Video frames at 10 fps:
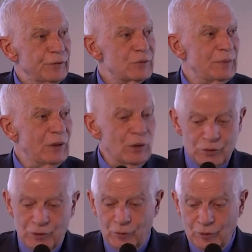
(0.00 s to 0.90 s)
first,
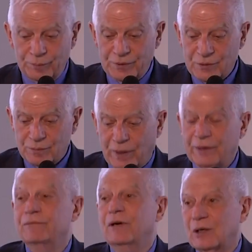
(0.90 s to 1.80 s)
because Europe is
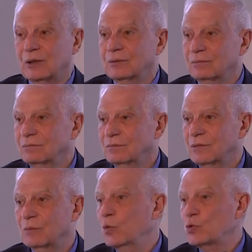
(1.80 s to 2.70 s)
by far
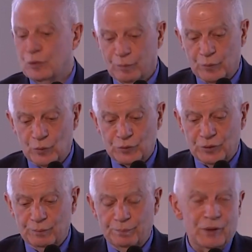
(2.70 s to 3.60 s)
the most
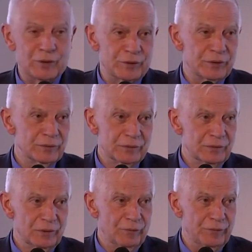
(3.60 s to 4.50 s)
important partner
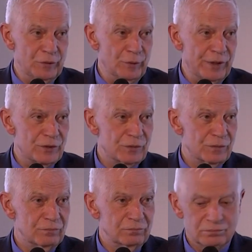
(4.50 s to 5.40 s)
of the U
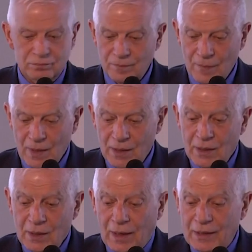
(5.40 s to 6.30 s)
S.
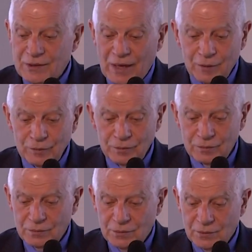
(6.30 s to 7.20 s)
And second,
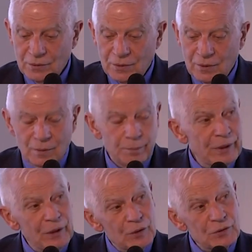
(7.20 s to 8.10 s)

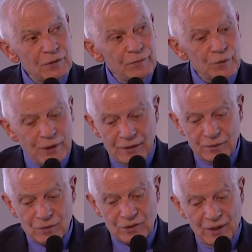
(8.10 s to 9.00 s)
because if the
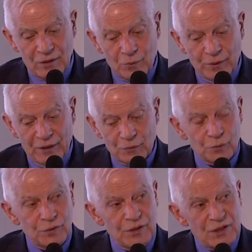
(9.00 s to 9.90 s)
United States were
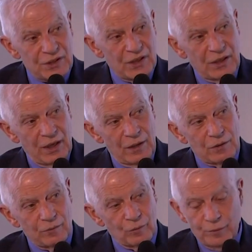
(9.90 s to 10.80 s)
to
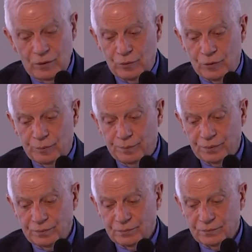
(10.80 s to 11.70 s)
disengage from Europe,